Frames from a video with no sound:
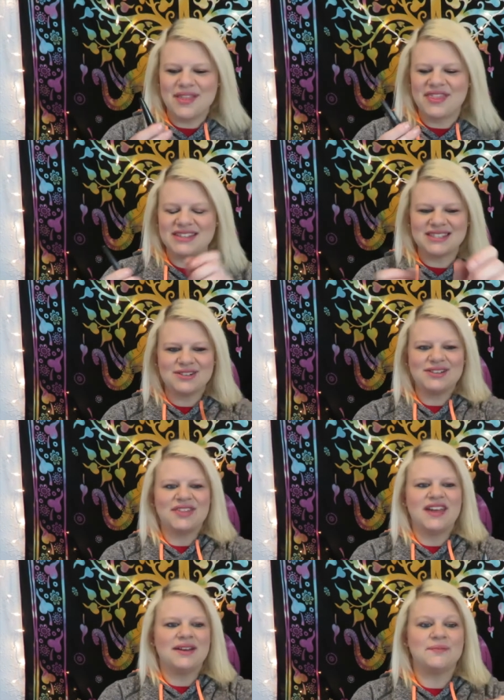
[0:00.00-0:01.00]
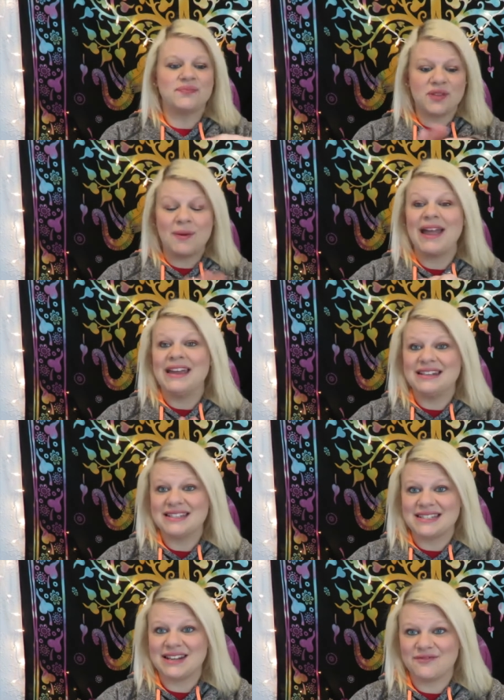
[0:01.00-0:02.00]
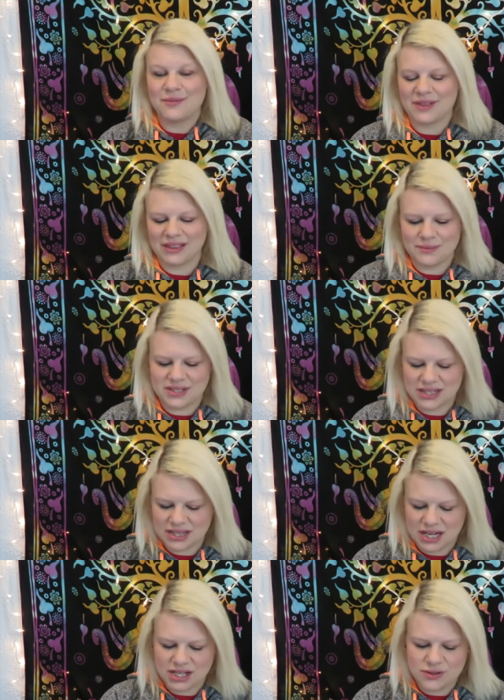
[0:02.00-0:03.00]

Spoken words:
This little thing, my hand is stained from the lipstick that I